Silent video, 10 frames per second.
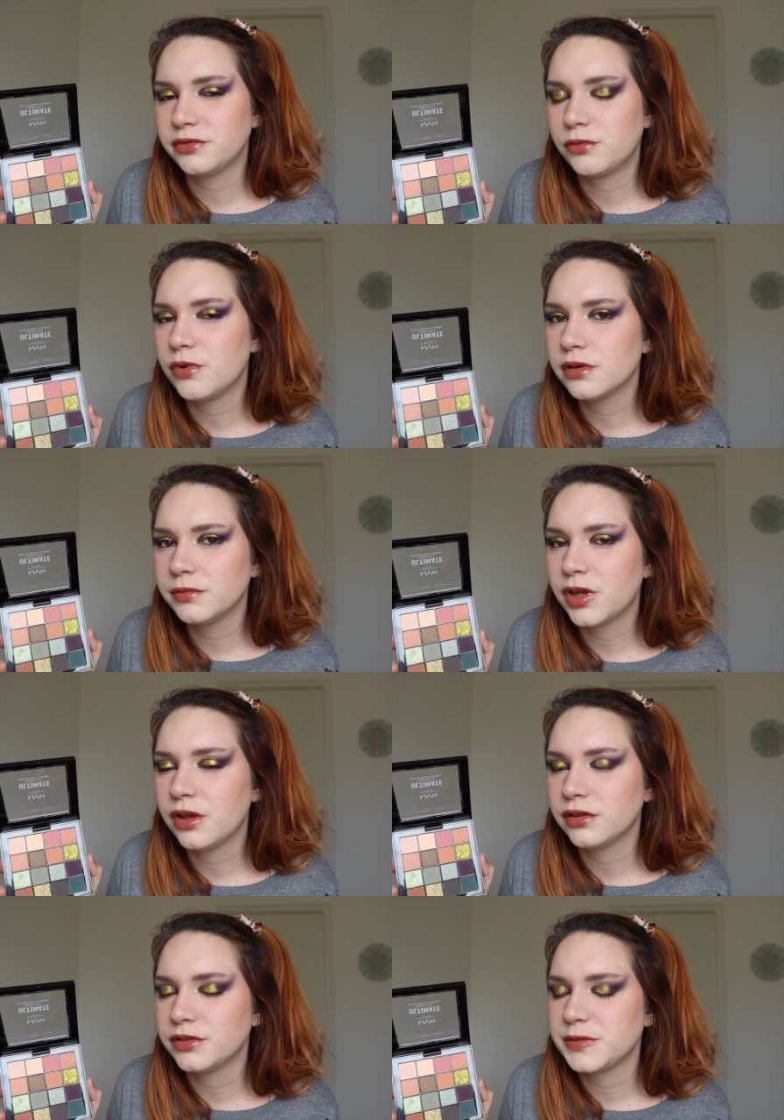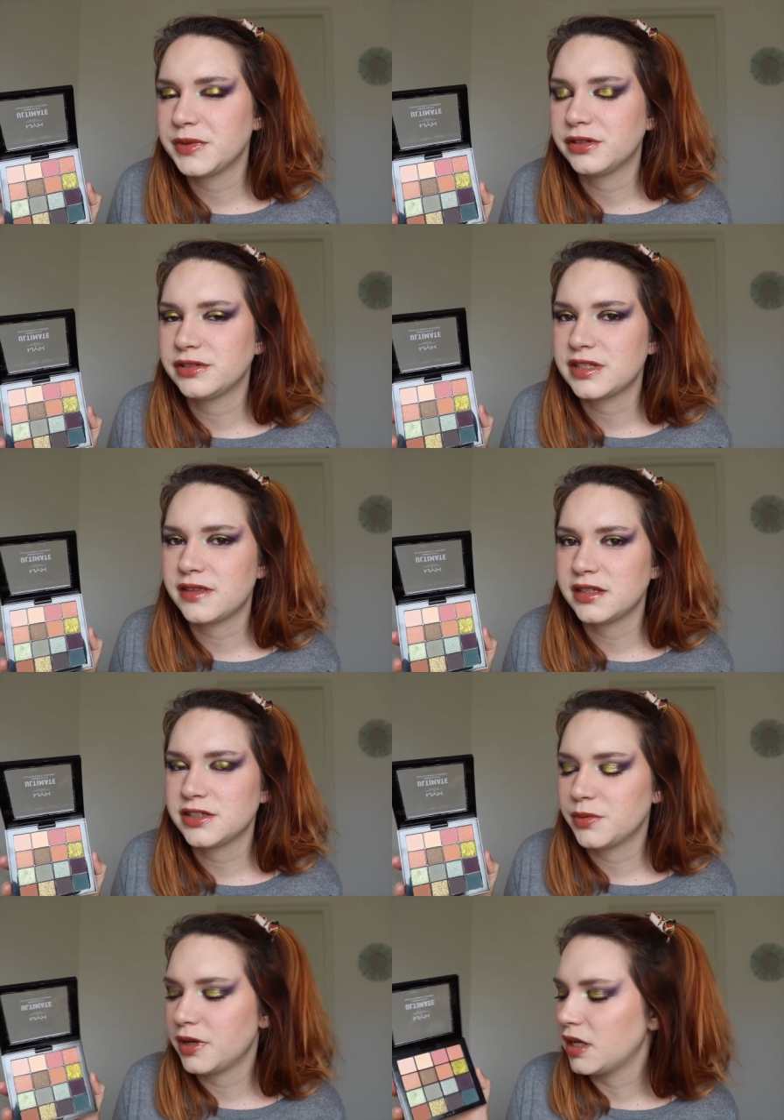warm colors because
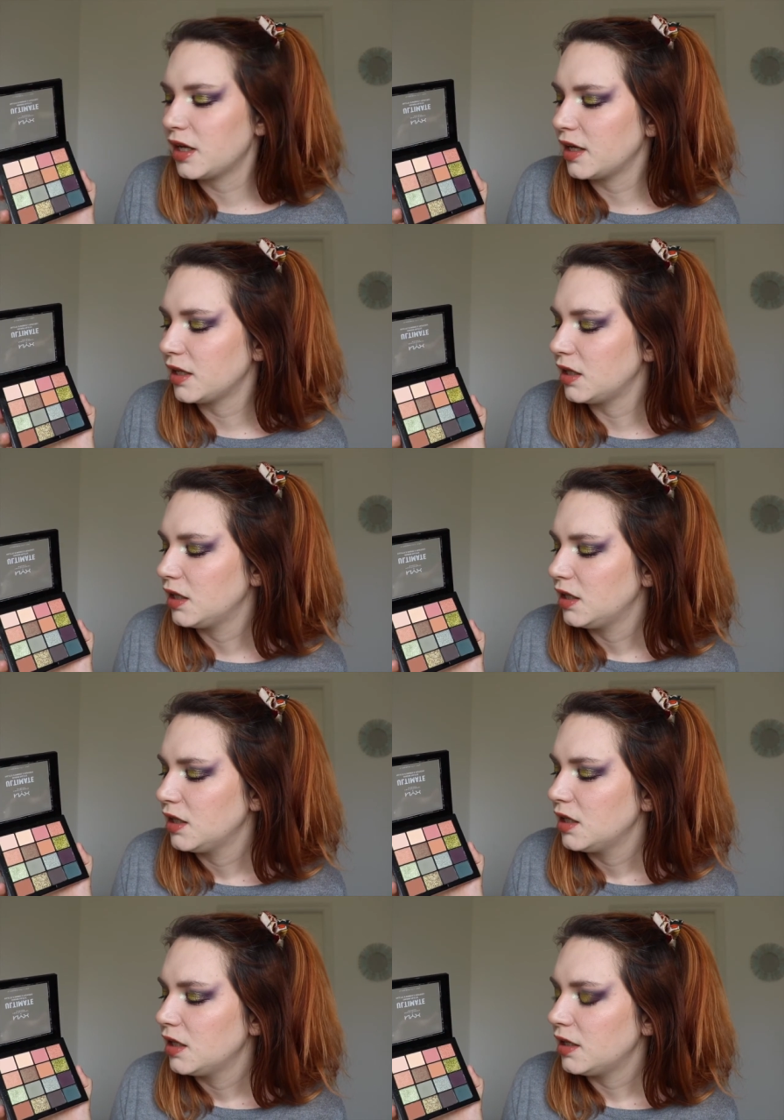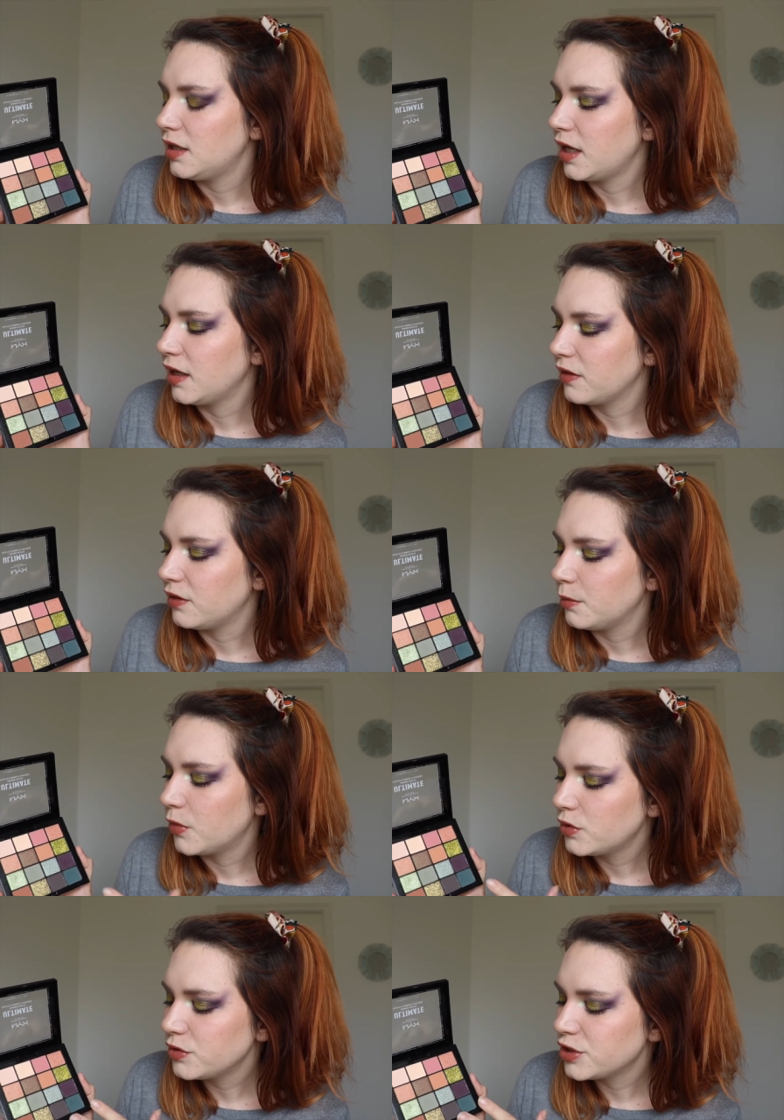that's what I like the
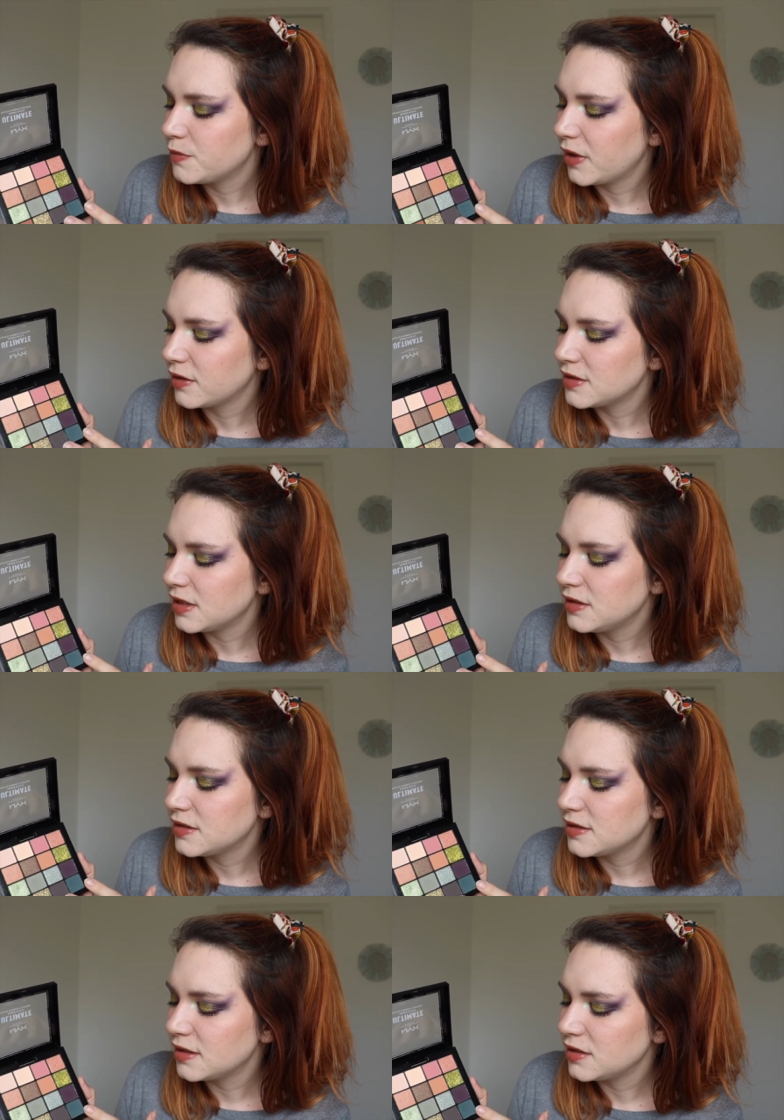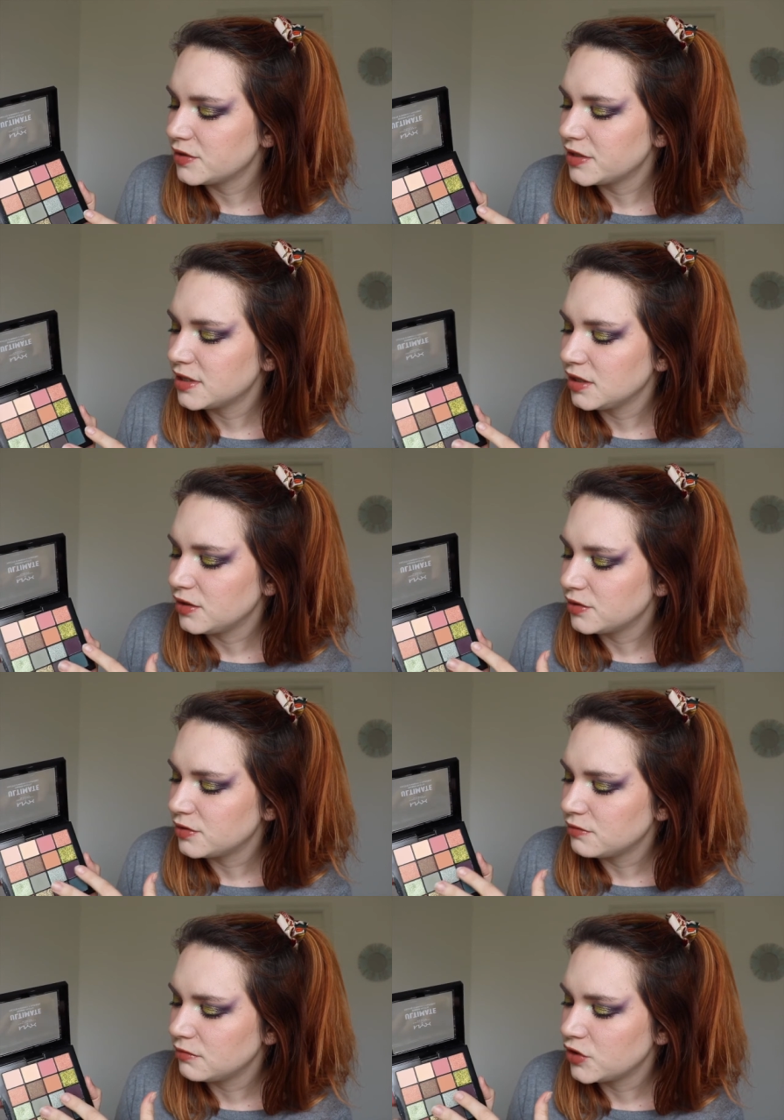most, but it's interesting, you know,
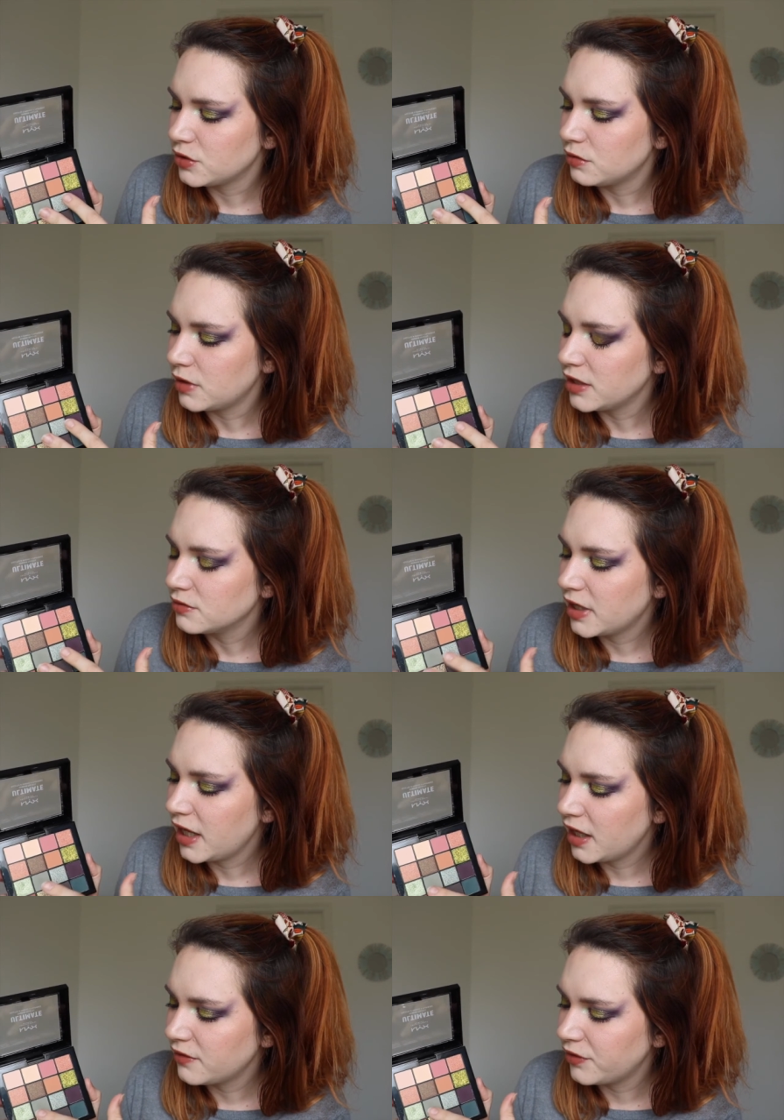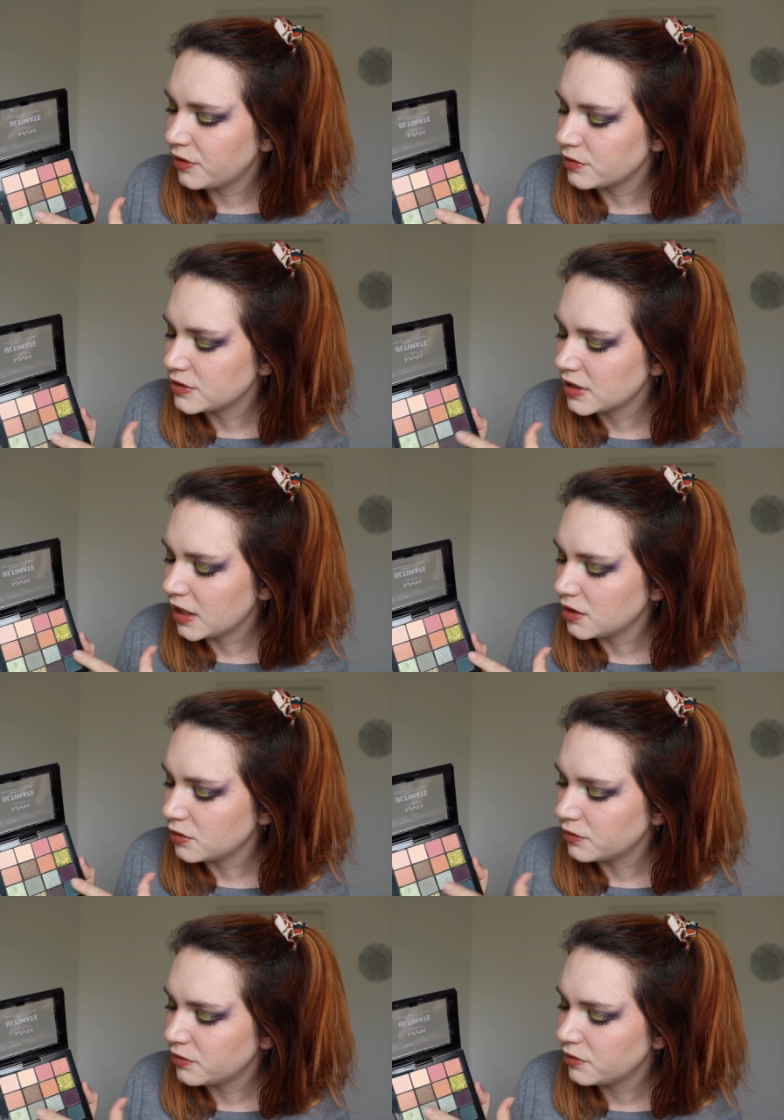I don't have those kind
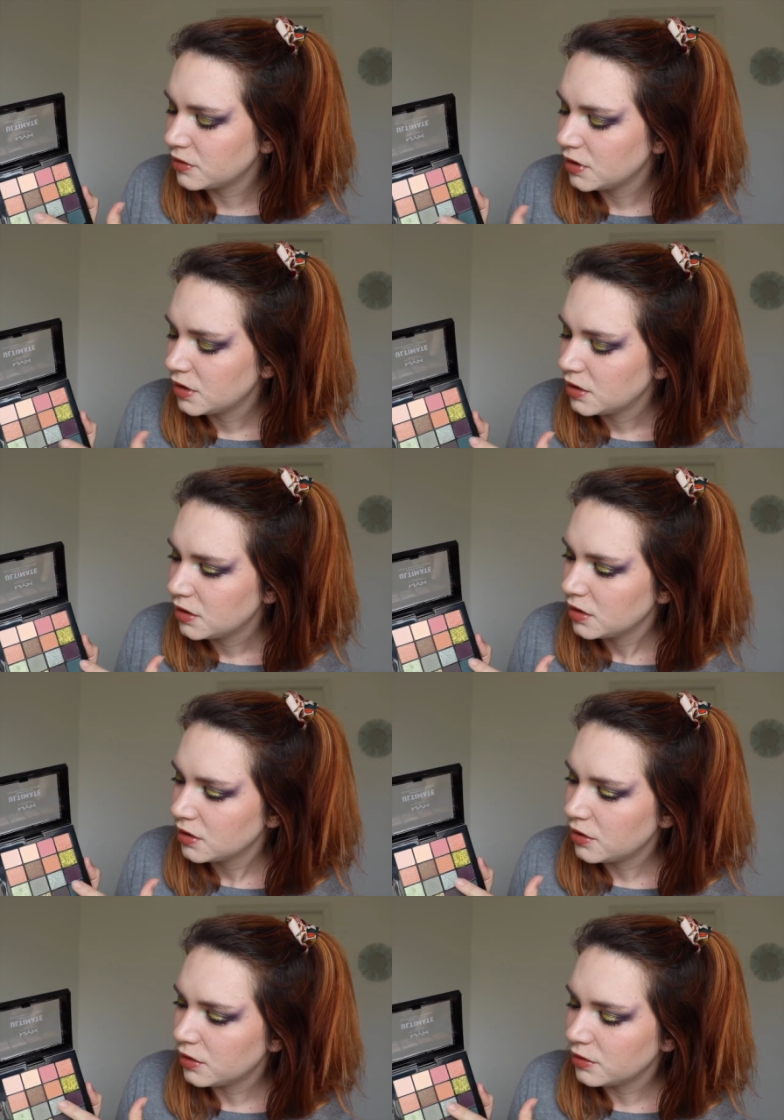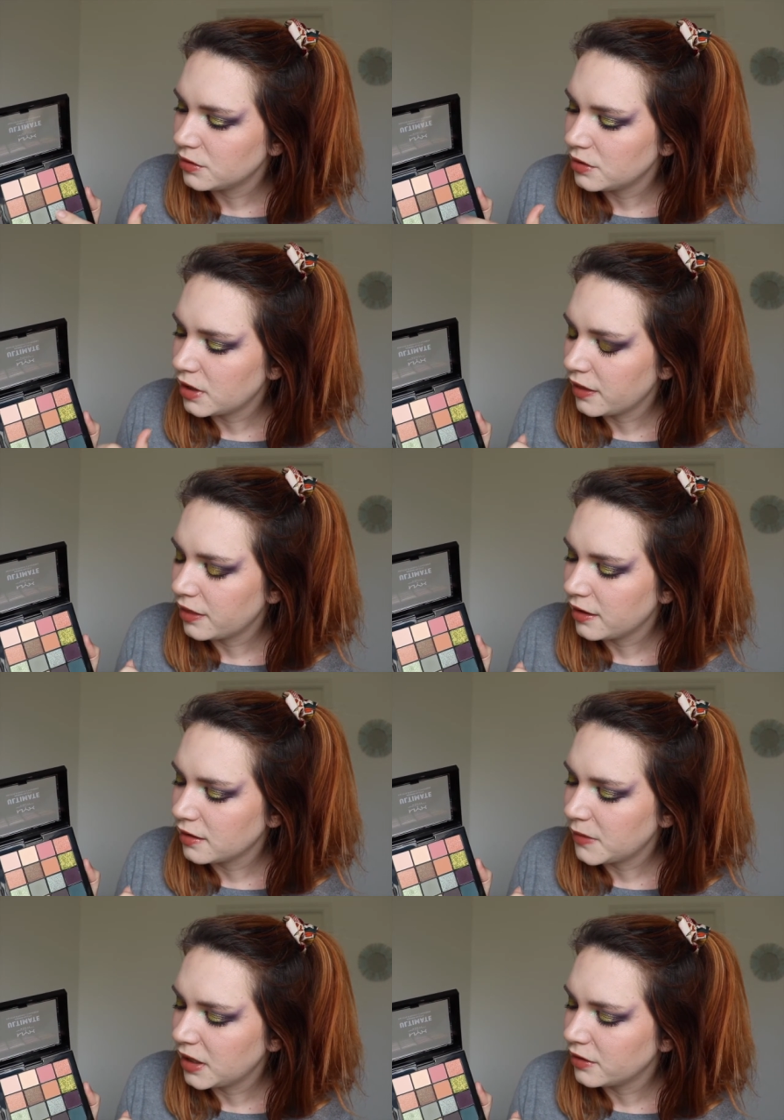of color, I think,
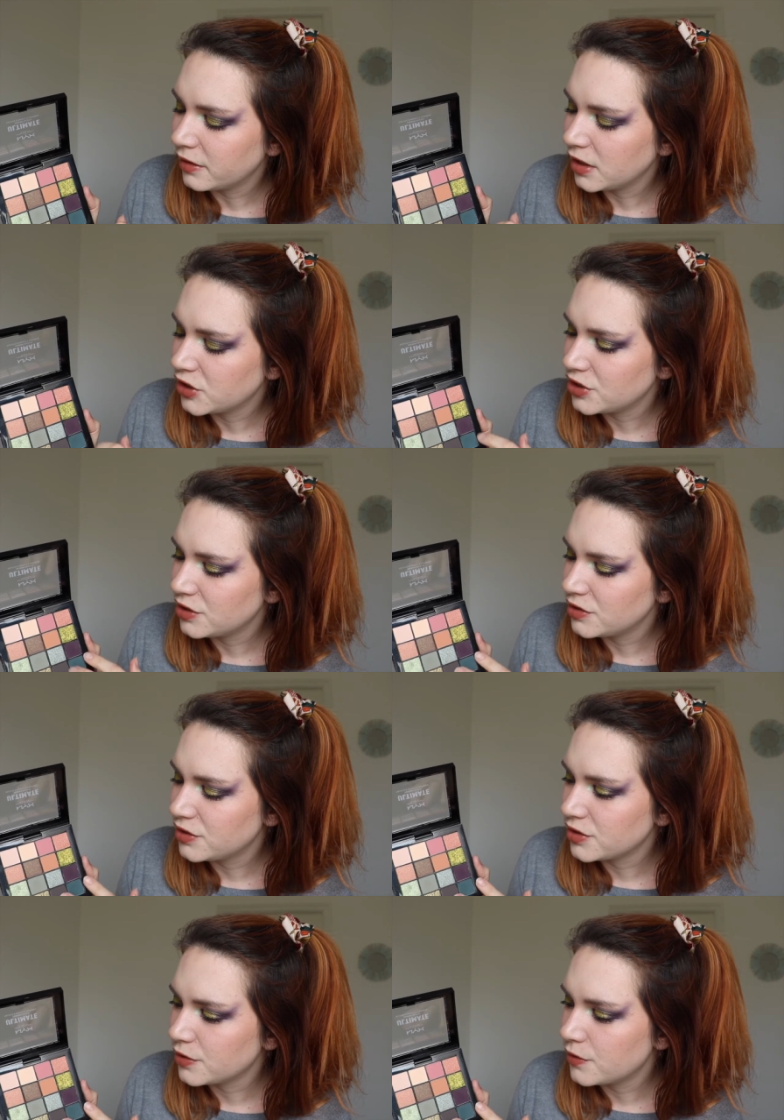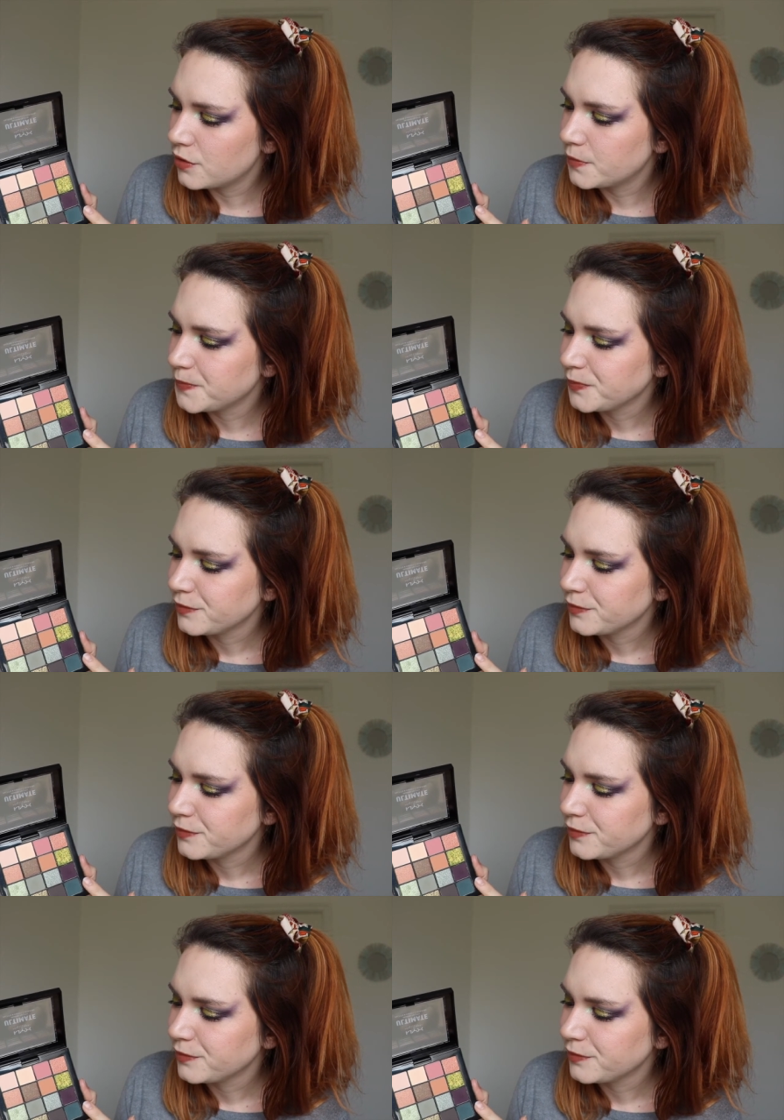in my collection, so